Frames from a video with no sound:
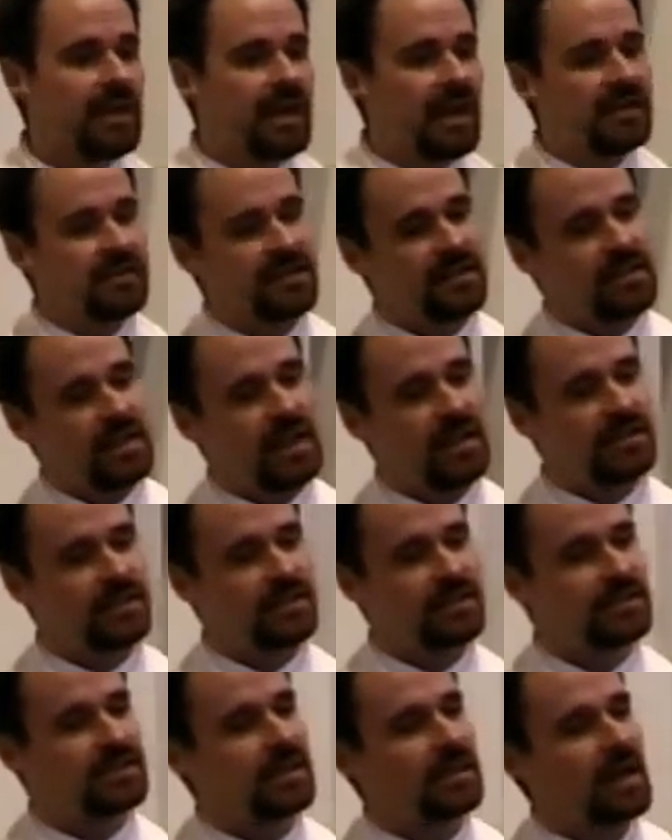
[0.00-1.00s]
as he takes
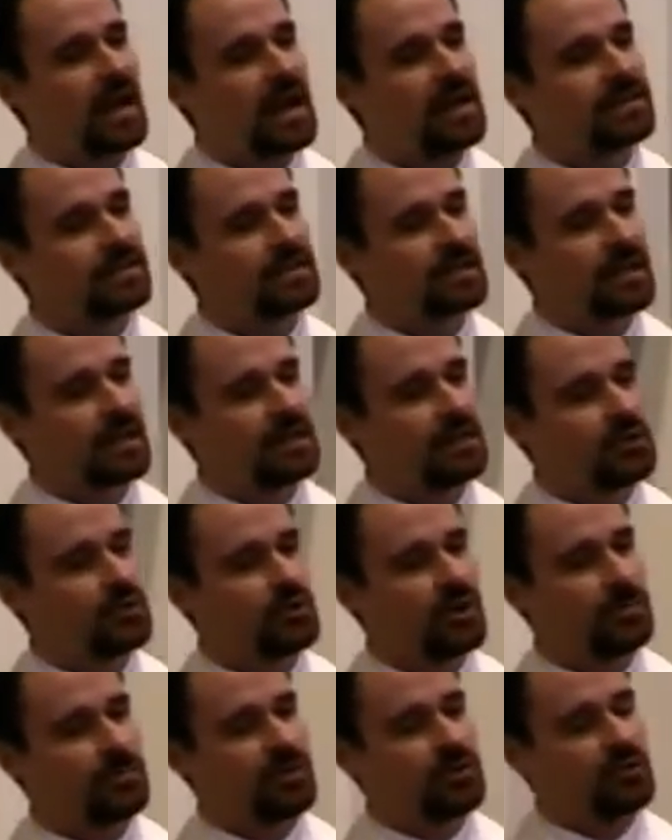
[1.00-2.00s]
his son Isaac on a
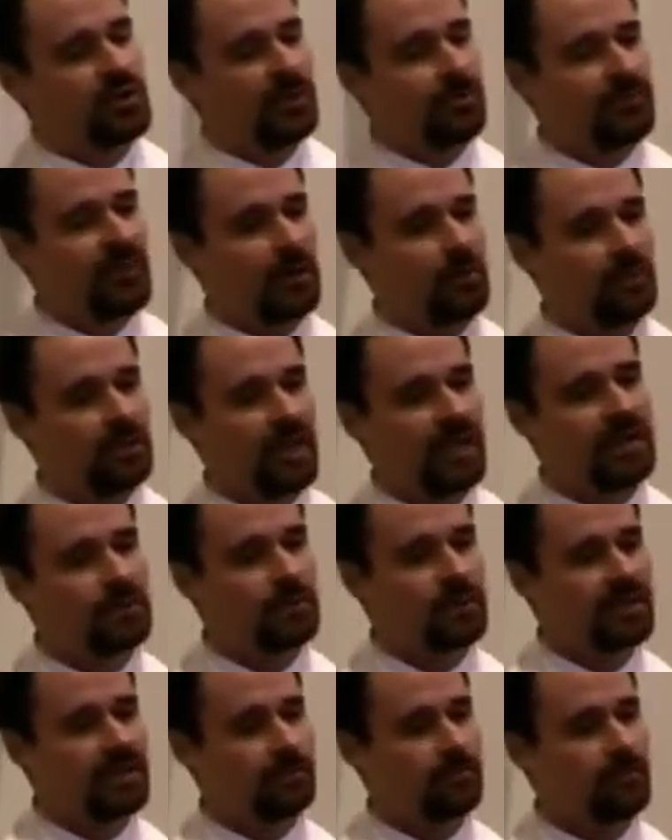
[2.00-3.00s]
trip, a trip that will end
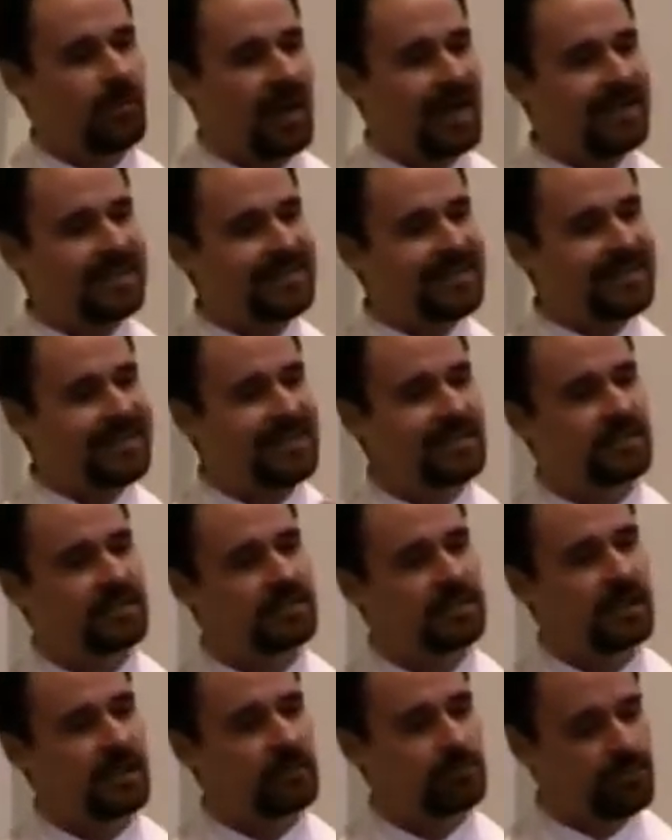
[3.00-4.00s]
with him binding
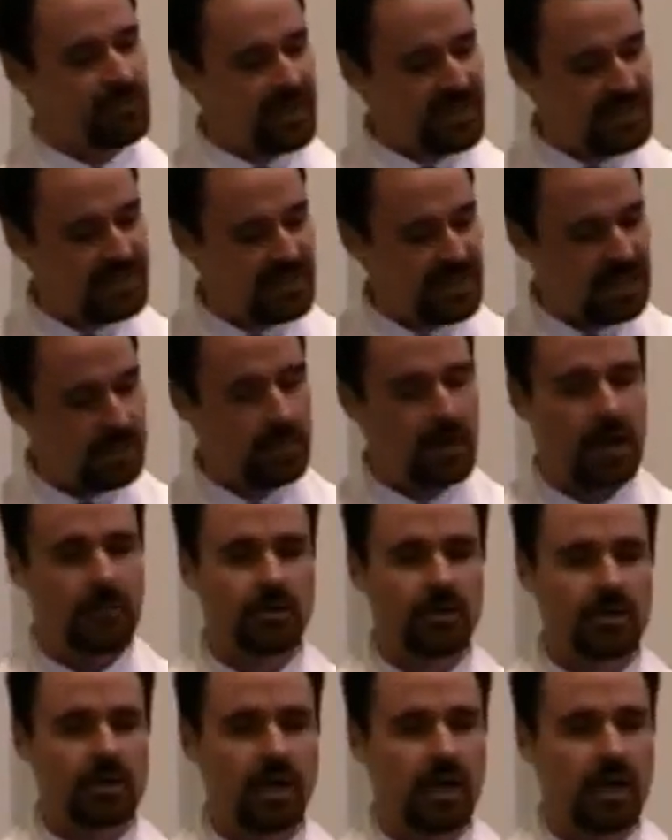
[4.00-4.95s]
his son, placing him on an,